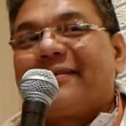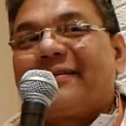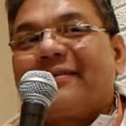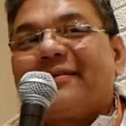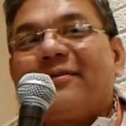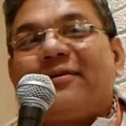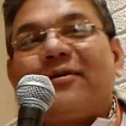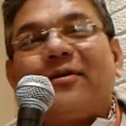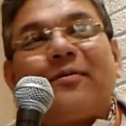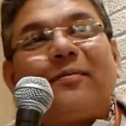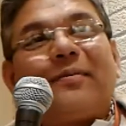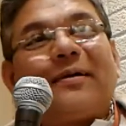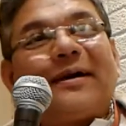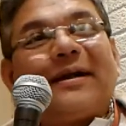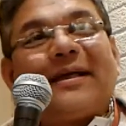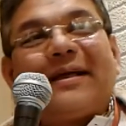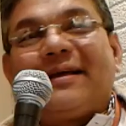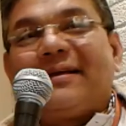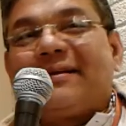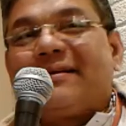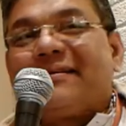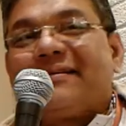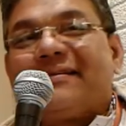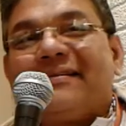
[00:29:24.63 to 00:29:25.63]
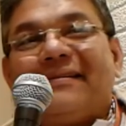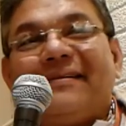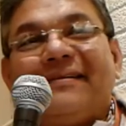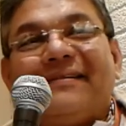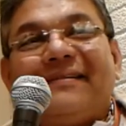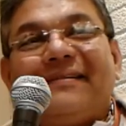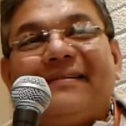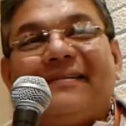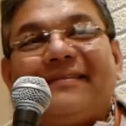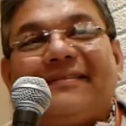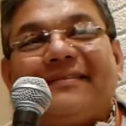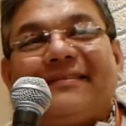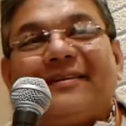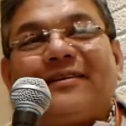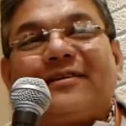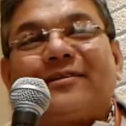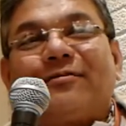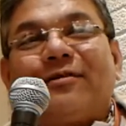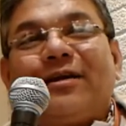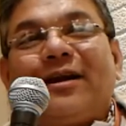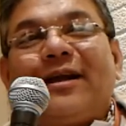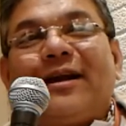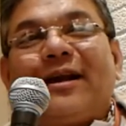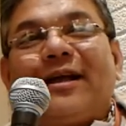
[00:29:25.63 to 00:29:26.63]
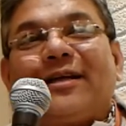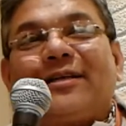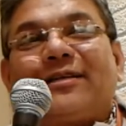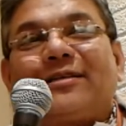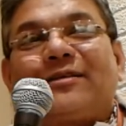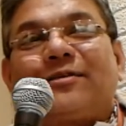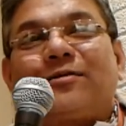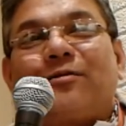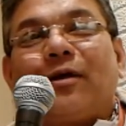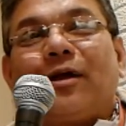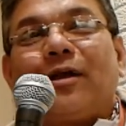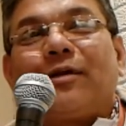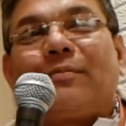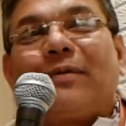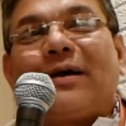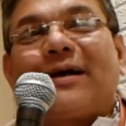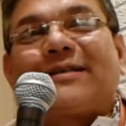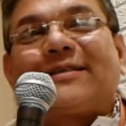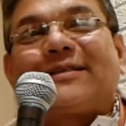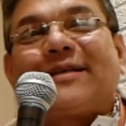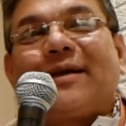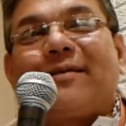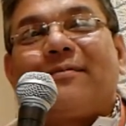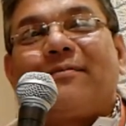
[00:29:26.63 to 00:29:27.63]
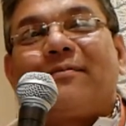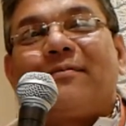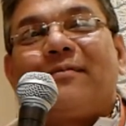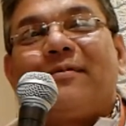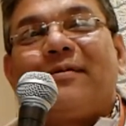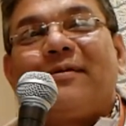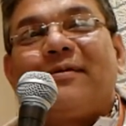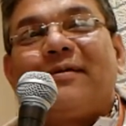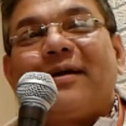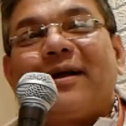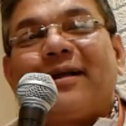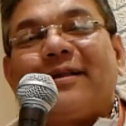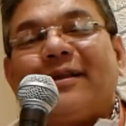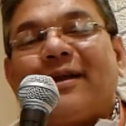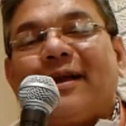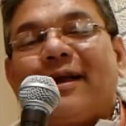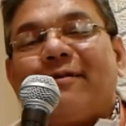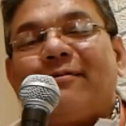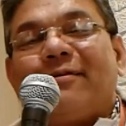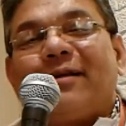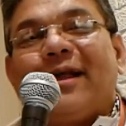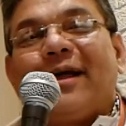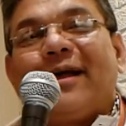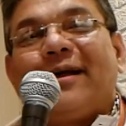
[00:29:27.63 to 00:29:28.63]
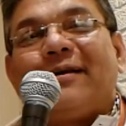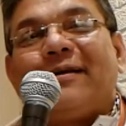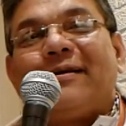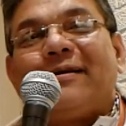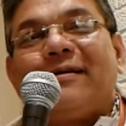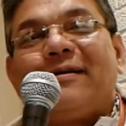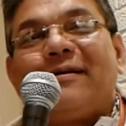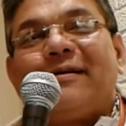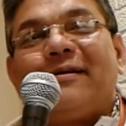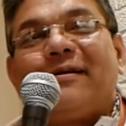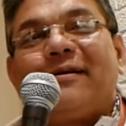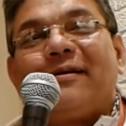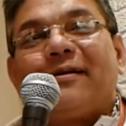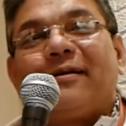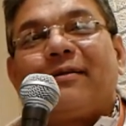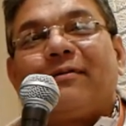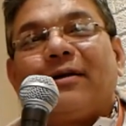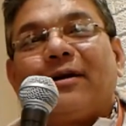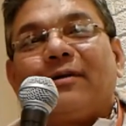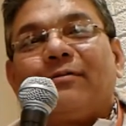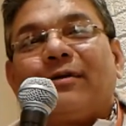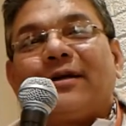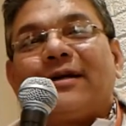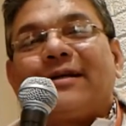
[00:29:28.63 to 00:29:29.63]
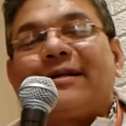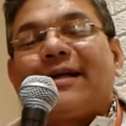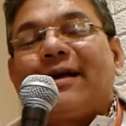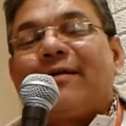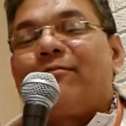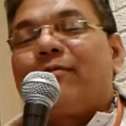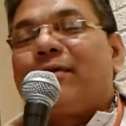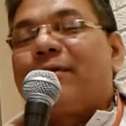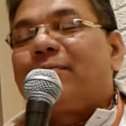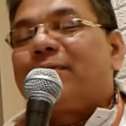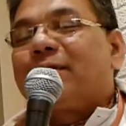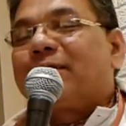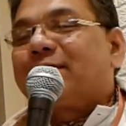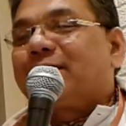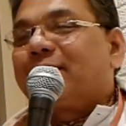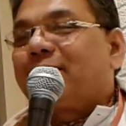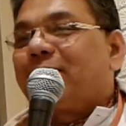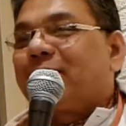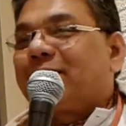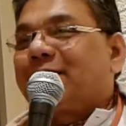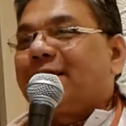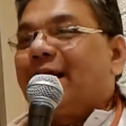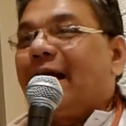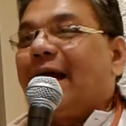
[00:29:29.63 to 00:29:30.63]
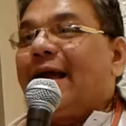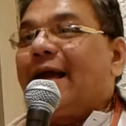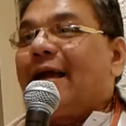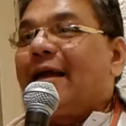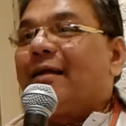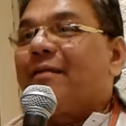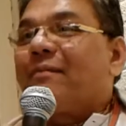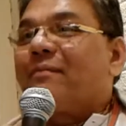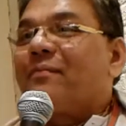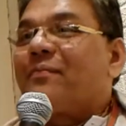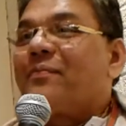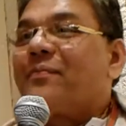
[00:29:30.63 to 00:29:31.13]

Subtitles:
Nobody. There's a very nice small pastime, and then I will end. At one time, one person was dying.